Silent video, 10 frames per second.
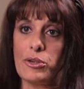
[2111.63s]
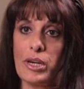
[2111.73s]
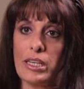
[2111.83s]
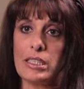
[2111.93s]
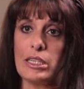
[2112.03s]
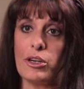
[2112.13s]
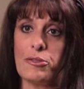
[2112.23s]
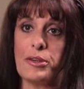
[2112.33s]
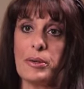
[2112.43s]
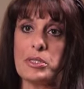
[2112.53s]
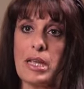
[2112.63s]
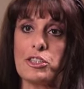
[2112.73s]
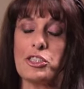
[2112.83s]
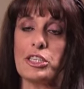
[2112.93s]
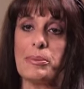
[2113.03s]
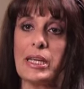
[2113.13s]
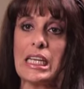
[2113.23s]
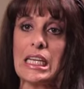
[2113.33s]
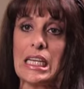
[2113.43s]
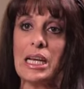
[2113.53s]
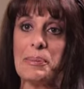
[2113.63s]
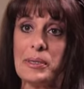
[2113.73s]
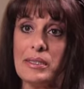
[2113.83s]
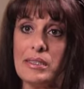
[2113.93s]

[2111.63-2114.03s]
correctly or if I was actually making it up.